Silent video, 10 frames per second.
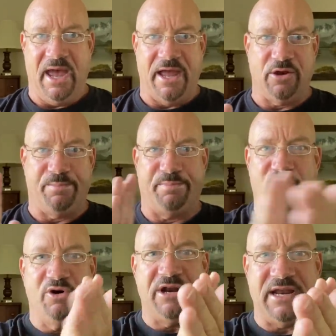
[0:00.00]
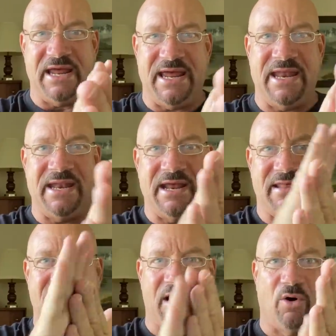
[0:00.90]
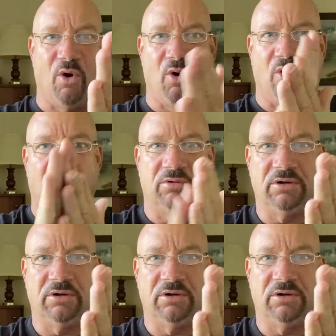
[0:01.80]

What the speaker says: and you put it in that hole,